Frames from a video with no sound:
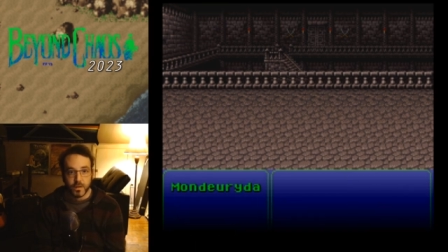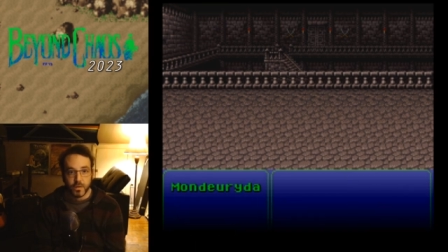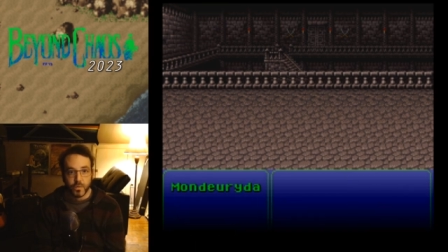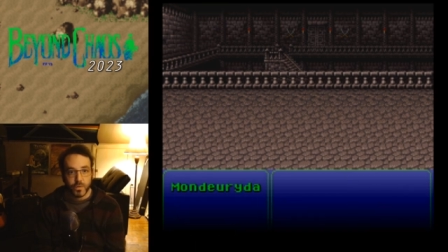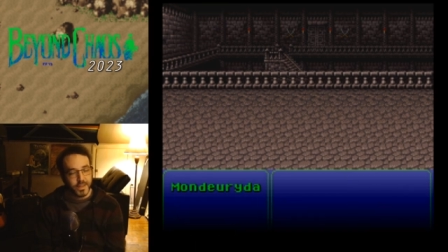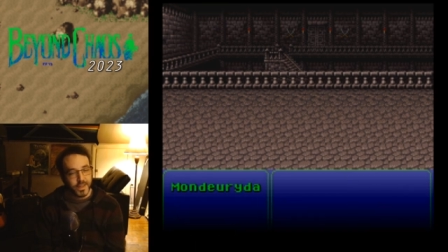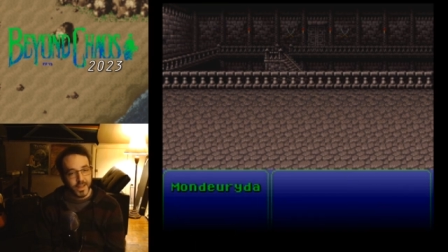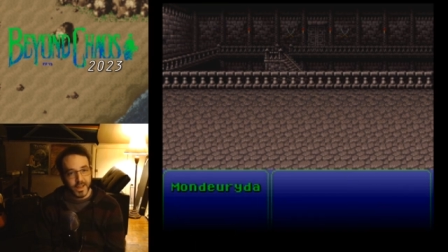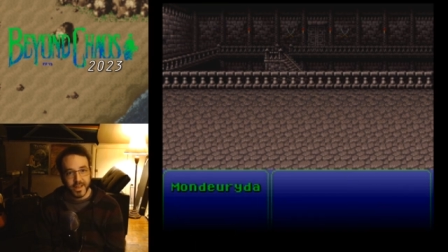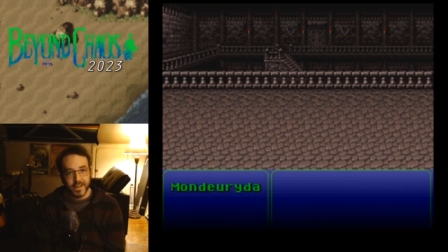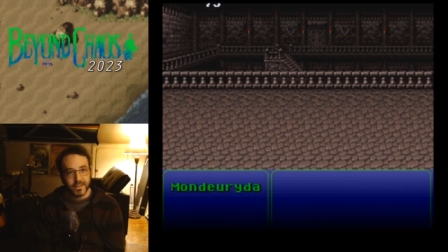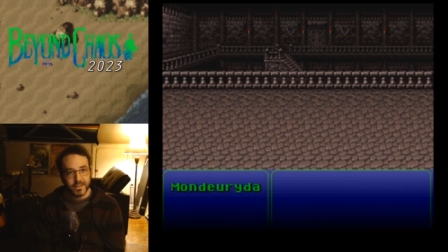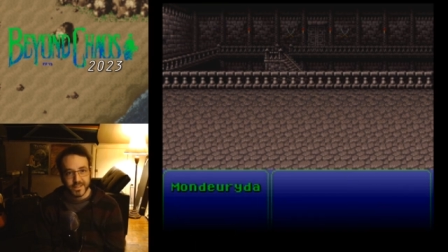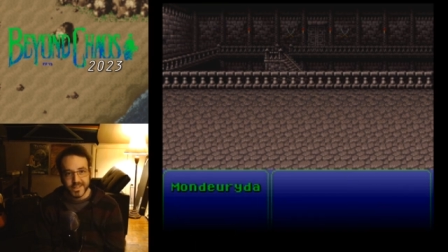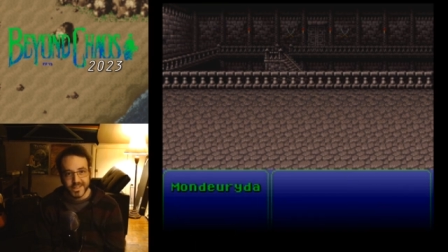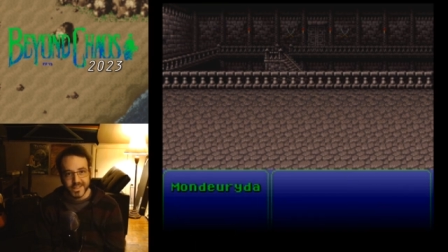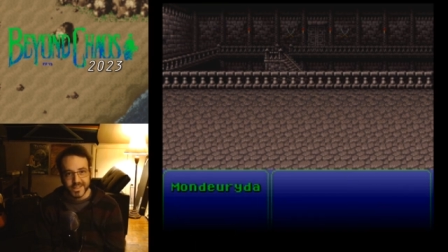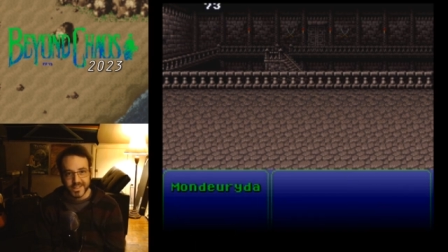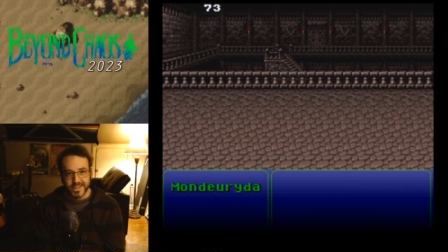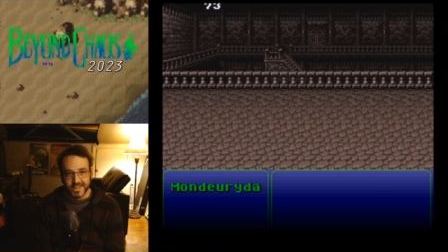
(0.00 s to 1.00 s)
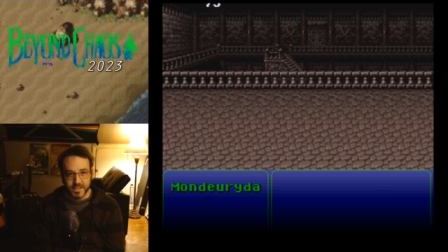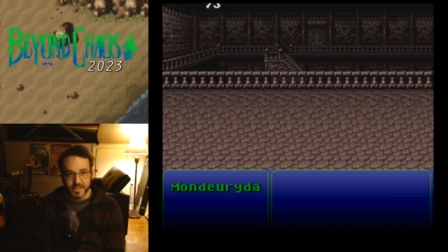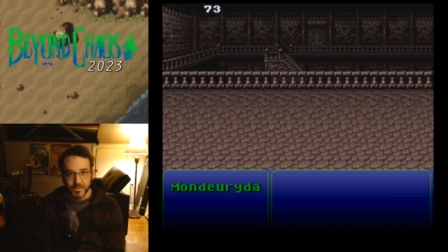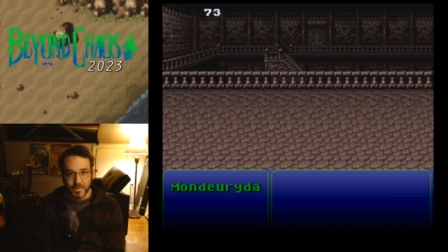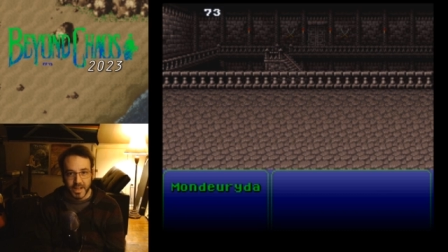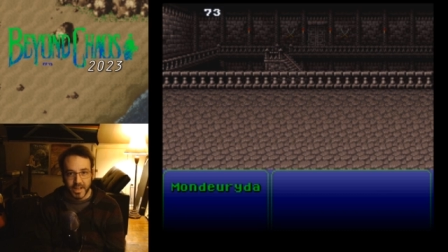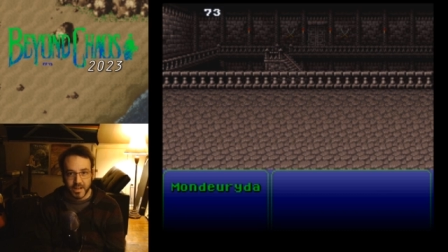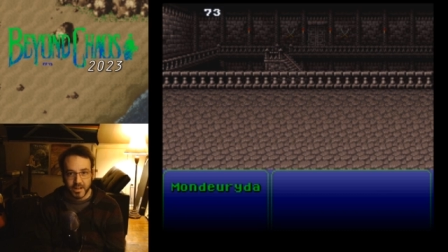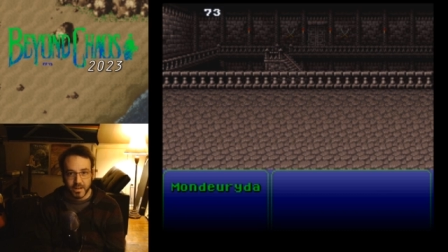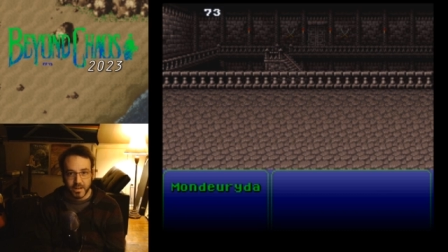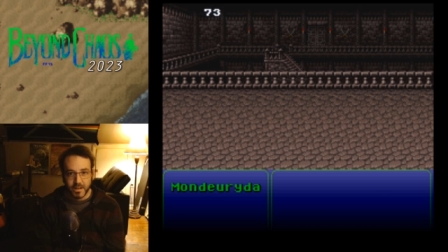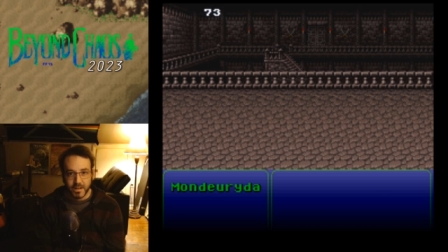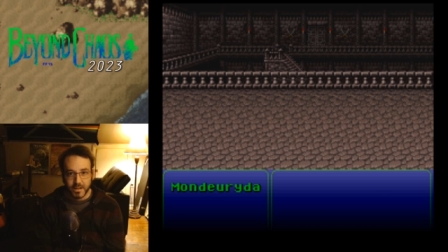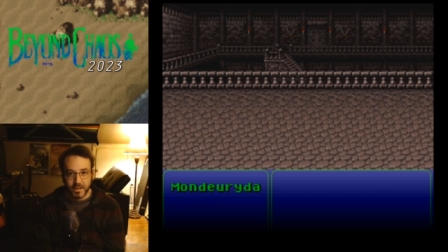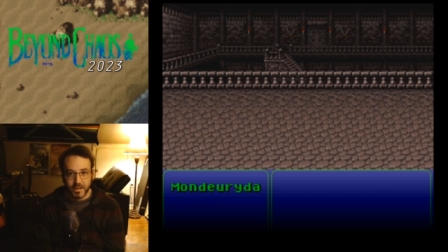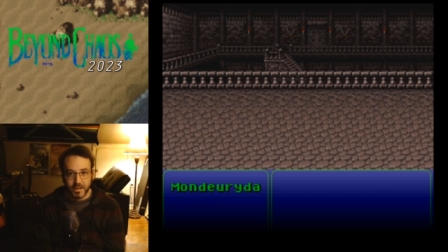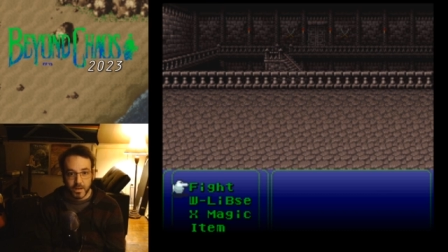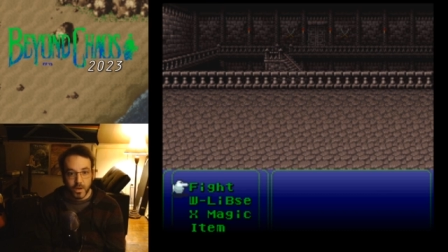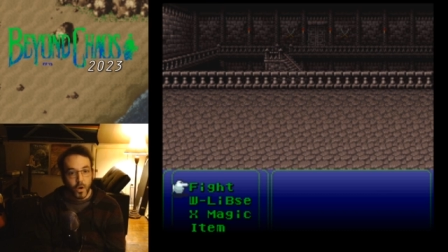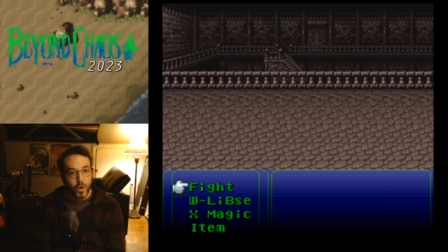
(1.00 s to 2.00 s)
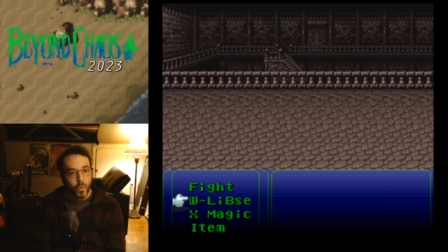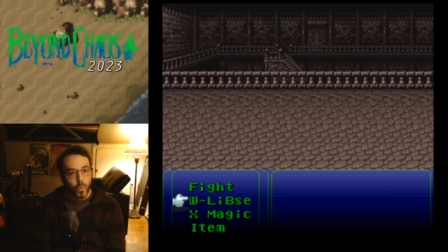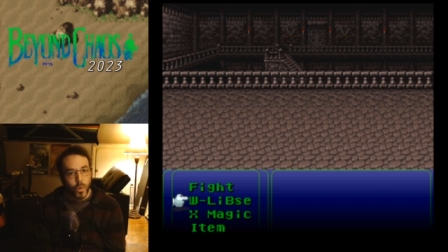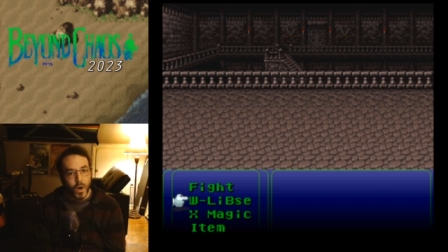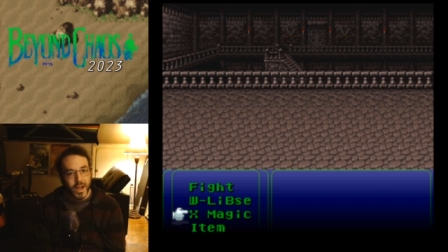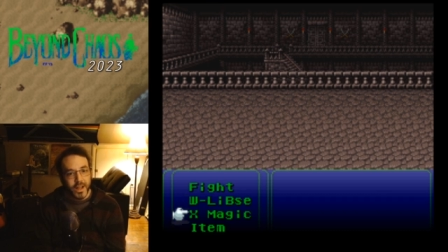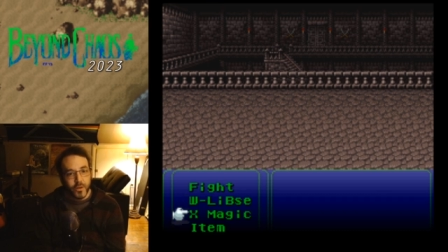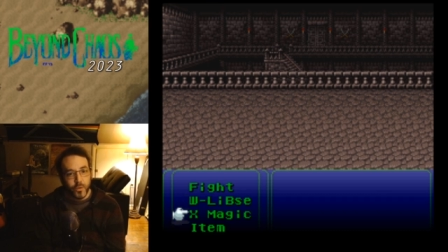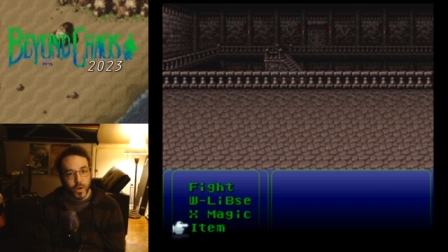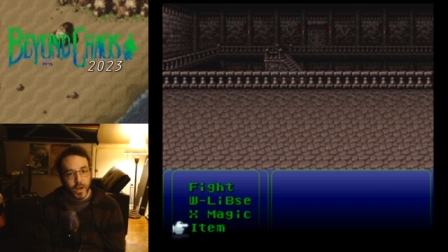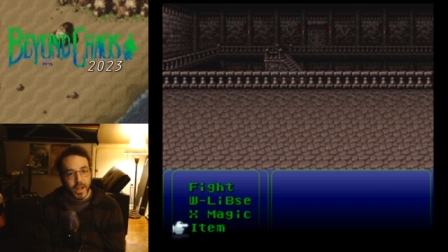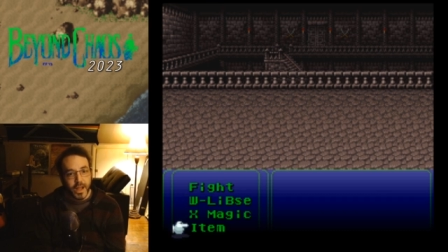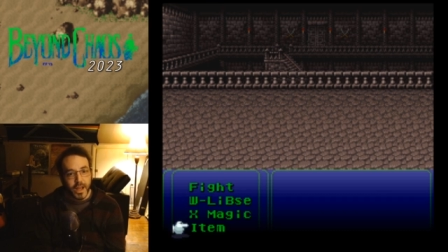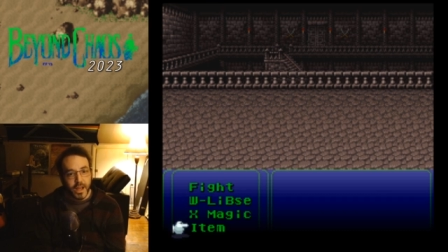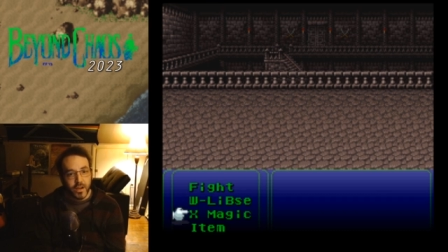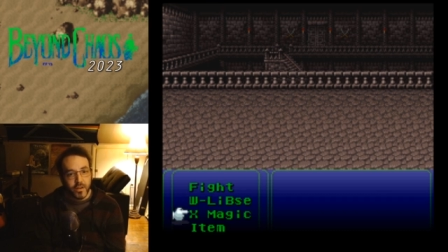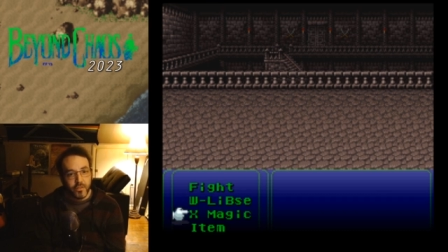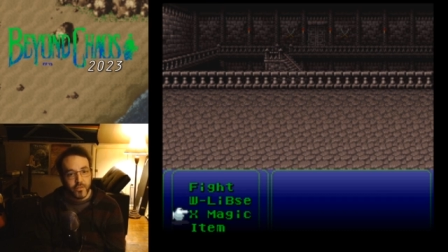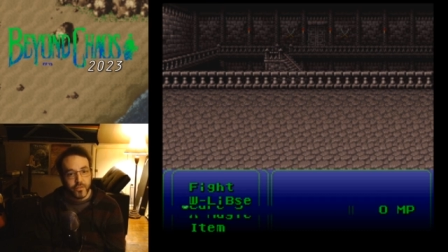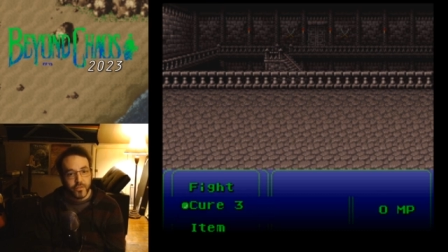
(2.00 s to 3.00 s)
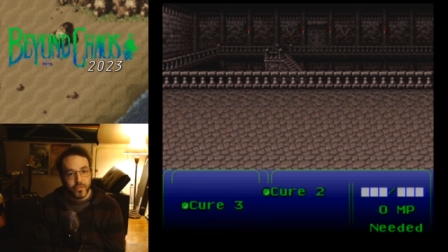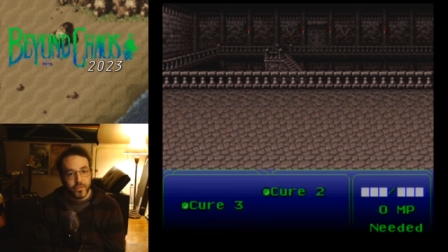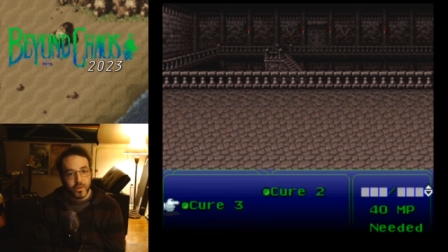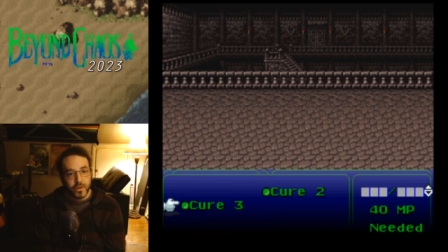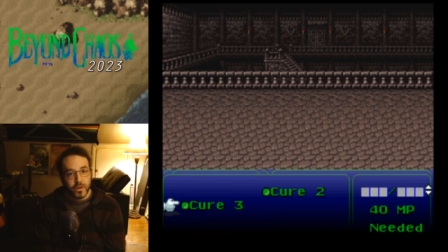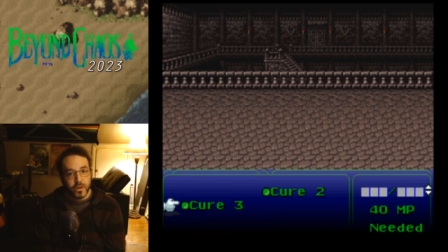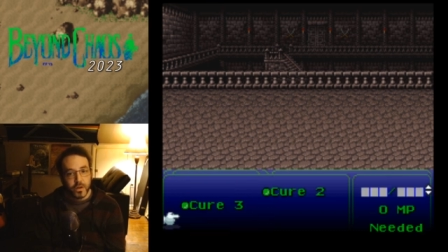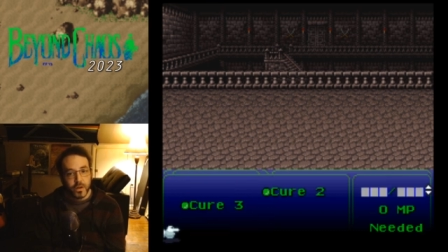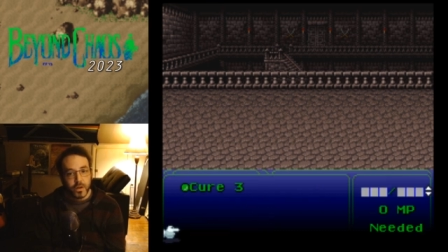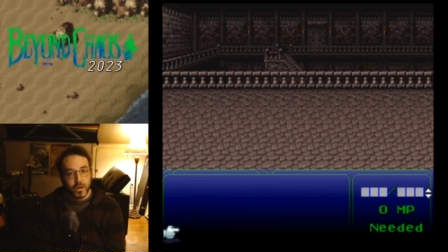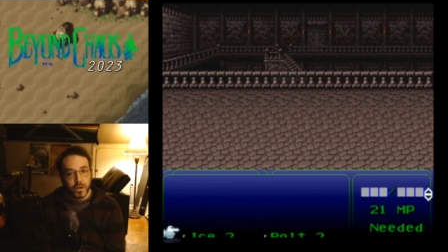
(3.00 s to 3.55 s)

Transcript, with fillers: What the hell is this, man? Why do I have...